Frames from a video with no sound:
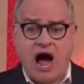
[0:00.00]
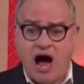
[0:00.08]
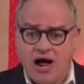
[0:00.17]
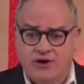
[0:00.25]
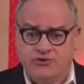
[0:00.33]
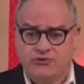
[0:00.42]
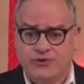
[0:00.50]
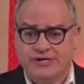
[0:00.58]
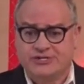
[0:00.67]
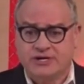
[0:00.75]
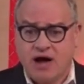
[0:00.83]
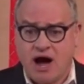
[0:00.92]

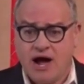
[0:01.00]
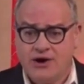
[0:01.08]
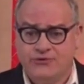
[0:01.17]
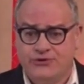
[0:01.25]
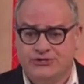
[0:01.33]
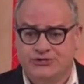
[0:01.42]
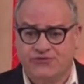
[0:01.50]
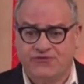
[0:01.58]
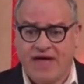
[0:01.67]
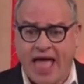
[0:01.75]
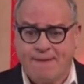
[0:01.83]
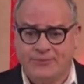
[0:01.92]
Hundreds and hundreds of
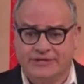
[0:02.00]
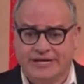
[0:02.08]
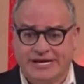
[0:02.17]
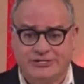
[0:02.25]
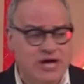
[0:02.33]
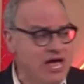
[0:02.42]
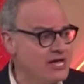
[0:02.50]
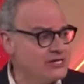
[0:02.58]
families,